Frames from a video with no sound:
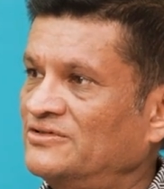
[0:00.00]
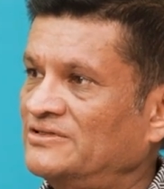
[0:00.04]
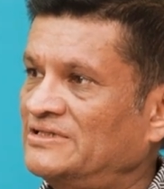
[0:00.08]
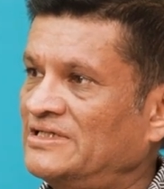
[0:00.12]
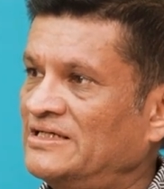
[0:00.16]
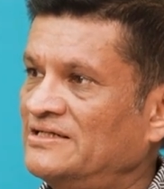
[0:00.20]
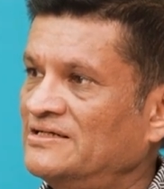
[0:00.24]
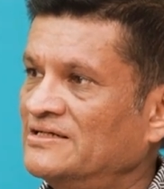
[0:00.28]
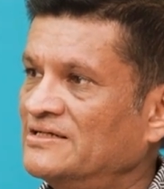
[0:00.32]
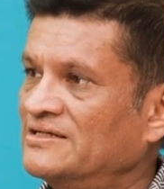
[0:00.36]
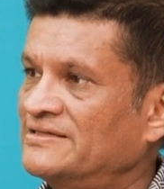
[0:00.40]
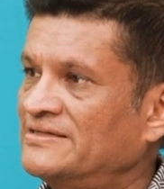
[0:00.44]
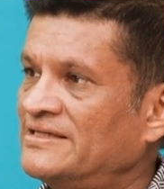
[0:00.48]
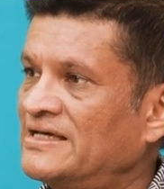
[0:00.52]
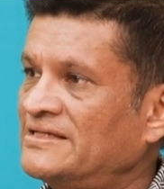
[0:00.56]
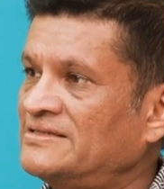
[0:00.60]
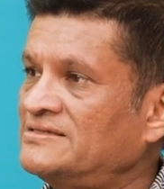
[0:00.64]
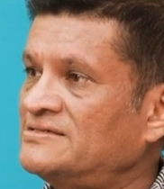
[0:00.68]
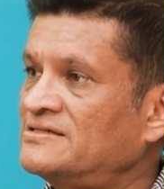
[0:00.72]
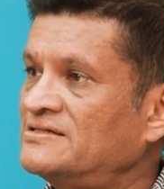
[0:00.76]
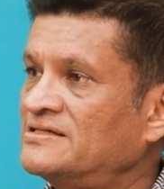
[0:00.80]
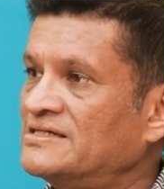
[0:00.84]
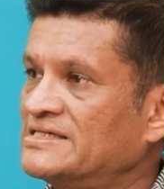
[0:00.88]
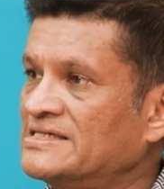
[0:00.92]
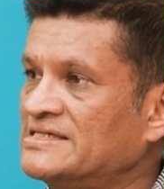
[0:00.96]
Okay,
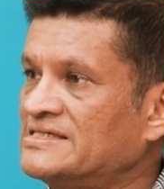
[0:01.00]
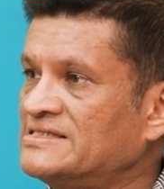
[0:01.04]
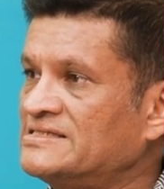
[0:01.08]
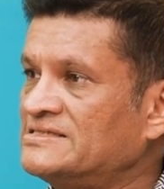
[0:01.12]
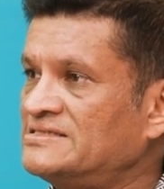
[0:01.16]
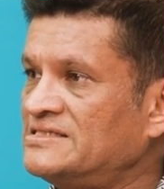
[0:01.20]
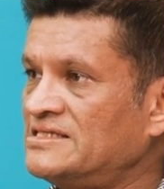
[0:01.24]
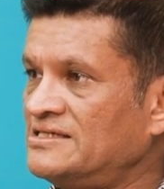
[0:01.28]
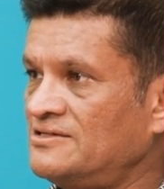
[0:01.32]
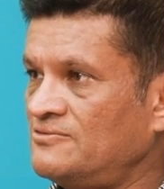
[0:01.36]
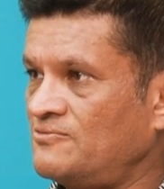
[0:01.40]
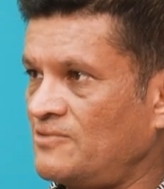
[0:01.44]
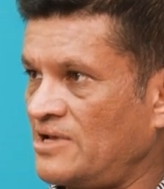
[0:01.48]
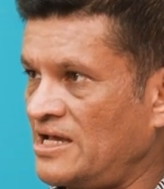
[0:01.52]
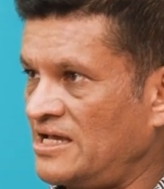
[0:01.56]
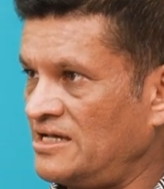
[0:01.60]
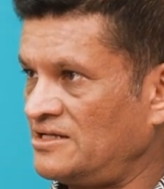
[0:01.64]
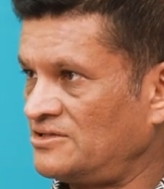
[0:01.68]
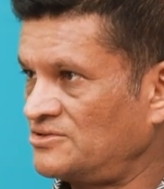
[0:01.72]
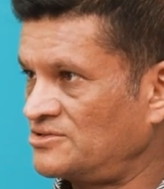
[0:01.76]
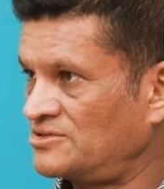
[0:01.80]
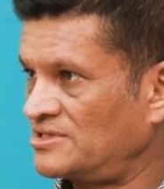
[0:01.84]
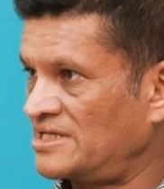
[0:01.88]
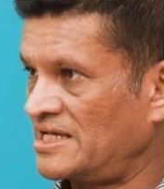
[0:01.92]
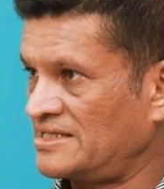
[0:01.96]
that's an easy way
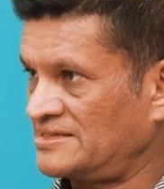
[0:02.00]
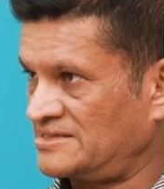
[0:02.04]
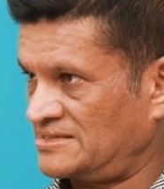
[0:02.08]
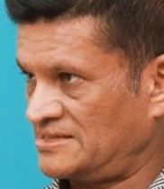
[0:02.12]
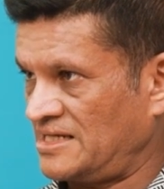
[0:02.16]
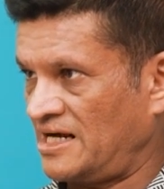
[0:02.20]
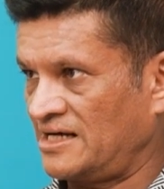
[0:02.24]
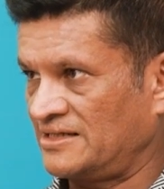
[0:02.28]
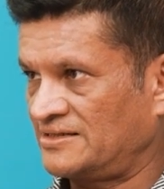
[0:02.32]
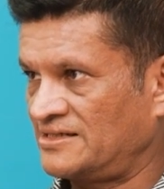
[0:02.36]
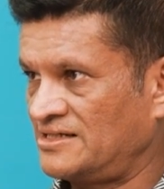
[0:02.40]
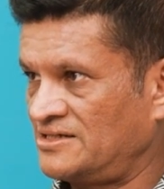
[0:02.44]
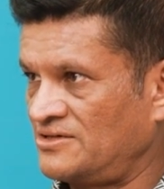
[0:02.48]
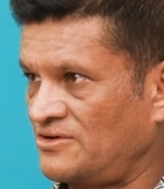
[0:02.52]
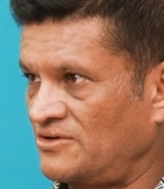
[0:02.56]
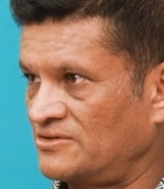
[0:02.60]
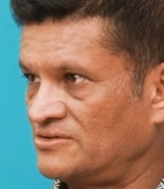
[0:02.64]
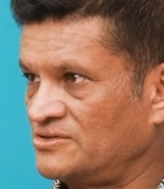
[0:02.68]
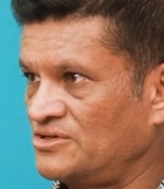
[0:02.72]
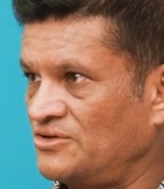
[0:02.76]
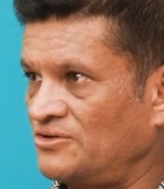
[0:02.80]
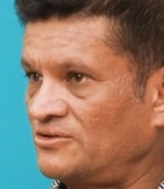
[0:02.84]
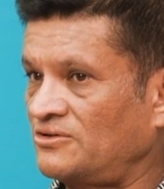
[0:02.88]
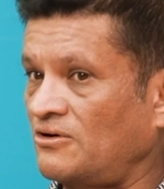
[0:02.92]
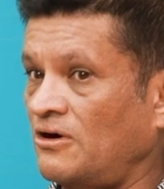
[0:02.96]
to get started
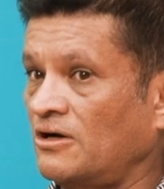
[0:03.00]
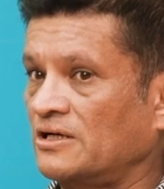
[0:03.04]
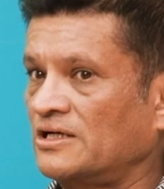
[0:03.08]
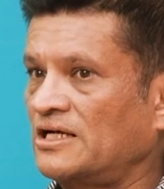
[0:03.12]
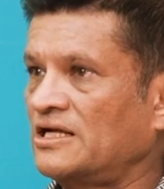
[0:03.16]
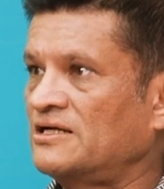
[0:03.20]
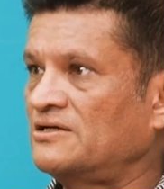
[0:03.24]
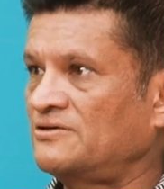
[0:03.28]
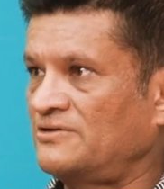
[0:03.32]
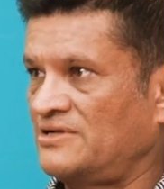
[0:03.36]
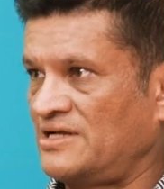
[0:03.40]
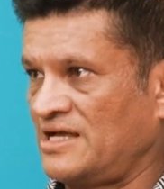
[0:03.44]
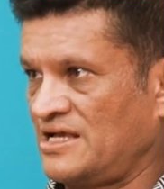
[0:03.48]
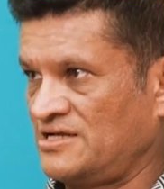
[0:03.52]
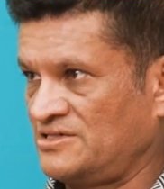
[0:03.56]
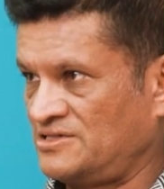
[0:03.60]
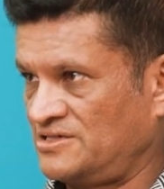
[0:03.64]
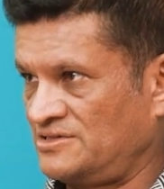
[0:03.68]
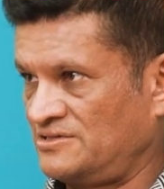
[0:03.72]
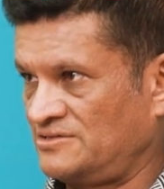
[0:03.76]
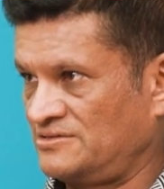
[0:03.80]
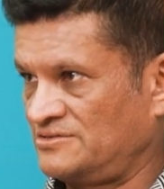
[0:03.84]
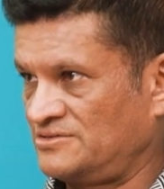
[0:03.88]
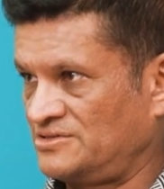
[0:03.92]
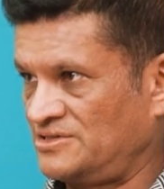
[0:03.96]
on your content
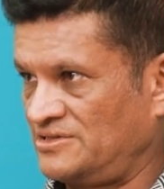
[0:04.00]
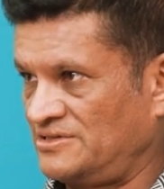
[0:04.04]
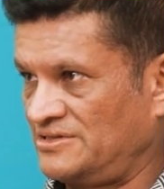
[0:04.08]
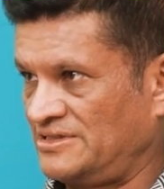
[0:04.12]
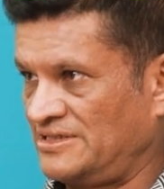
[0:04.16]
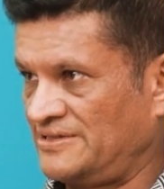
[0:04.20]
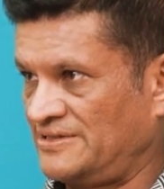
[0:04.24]
creation journey.